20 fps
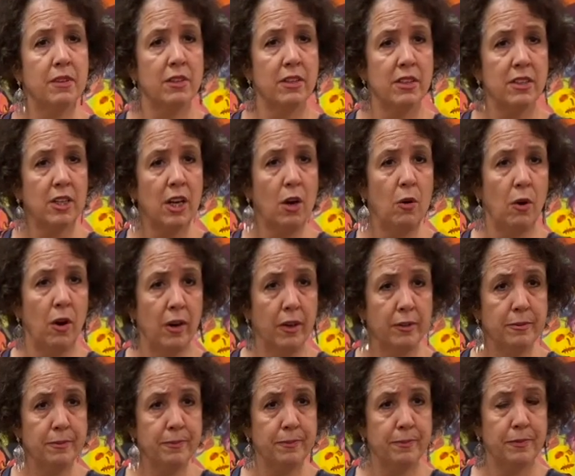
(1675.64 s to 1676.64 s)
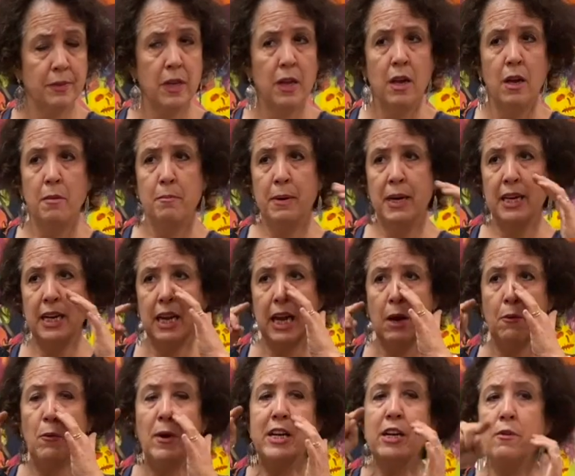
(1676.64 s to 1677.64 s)
go on. on. But
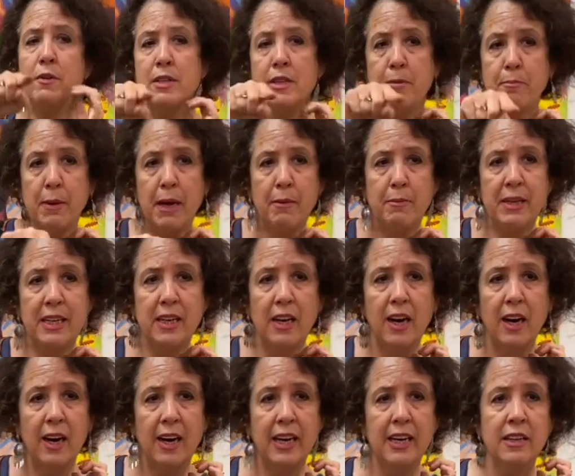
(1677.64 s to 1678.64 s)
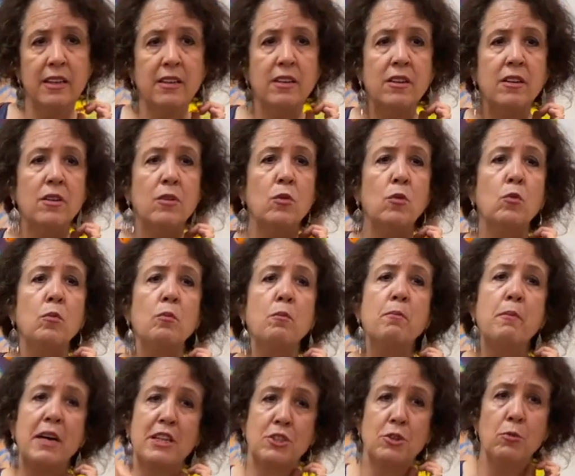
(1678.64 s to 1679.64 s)
when you're in the public eye,
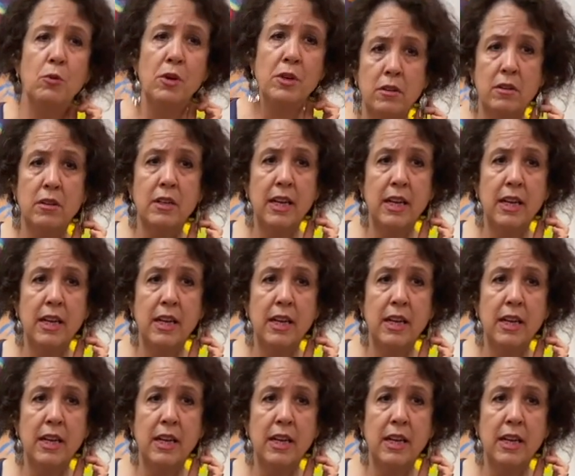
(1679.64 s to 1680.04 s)
much worse.